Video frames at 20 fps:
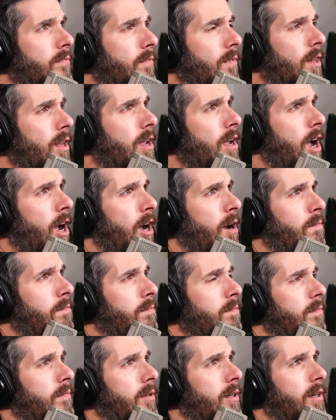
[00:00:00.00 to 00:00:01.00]

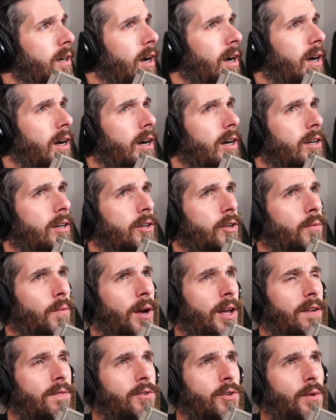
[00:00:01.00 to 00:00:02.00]
a good
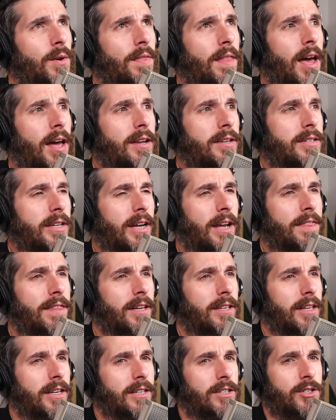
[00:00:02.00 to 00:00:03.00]
way of doing that is like I
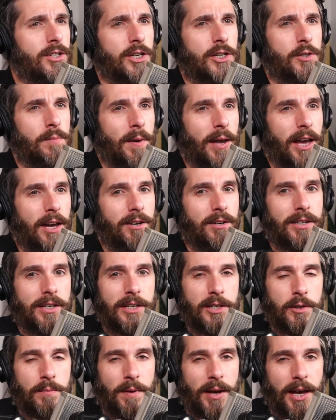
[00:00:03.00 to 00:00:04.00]
think like GISPad or
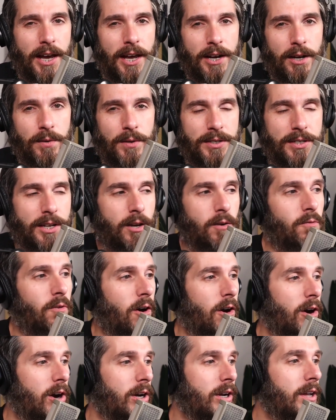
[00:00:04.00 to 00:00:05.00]
GISPad. I always say it
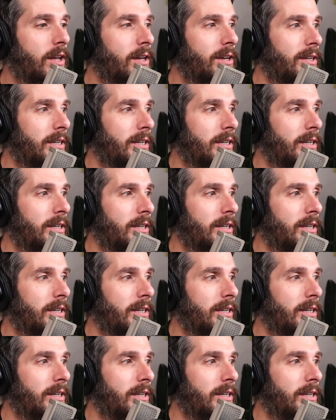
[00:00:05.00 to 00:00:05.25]
wrong.